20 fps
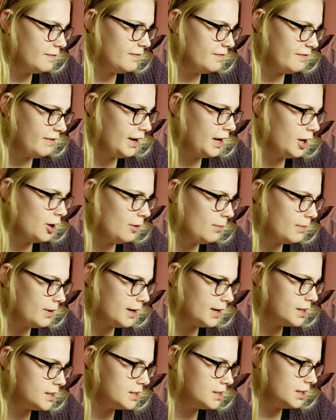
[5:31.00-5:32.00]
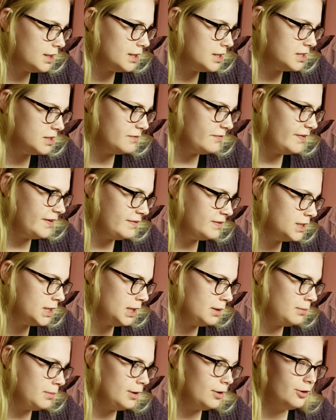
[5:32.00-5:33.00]
Vancomycin is
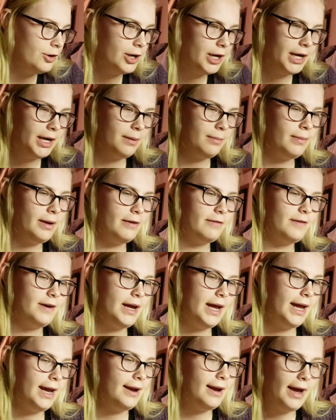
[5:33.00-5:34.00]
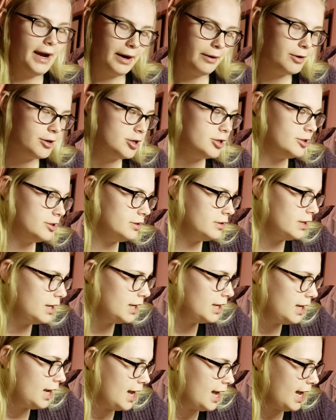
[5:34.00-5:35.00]
15 milligram every 8 hours,
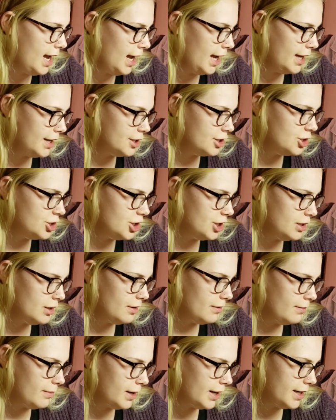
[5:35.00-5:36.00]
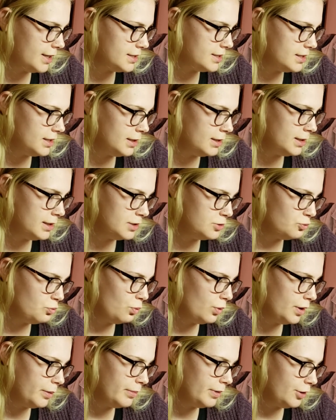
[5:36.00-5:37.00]
and gentamicin is
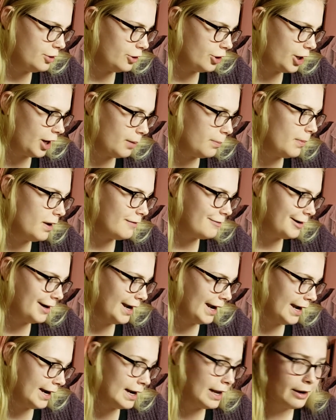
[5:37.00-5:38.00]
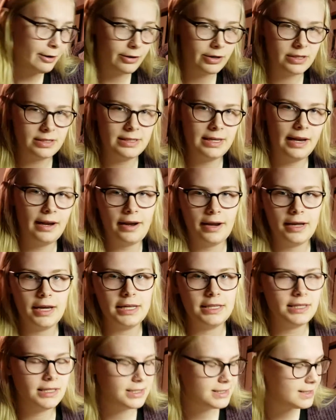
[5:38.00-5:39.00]
1 milligram every 8 hours. And I got
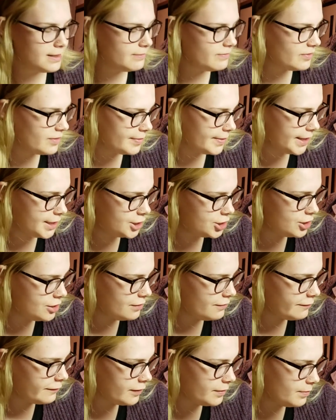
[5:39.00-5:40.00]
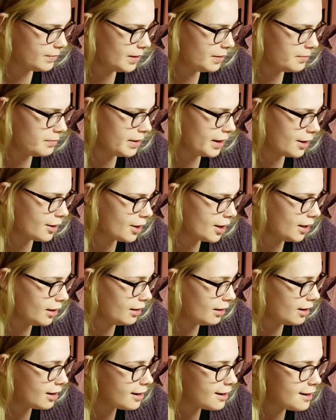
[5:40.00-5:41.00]
this information from the
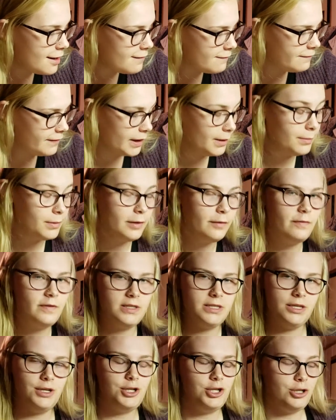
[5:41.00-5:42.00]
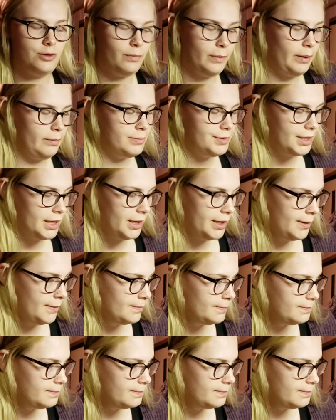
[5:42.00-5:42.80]
American Family Physician website.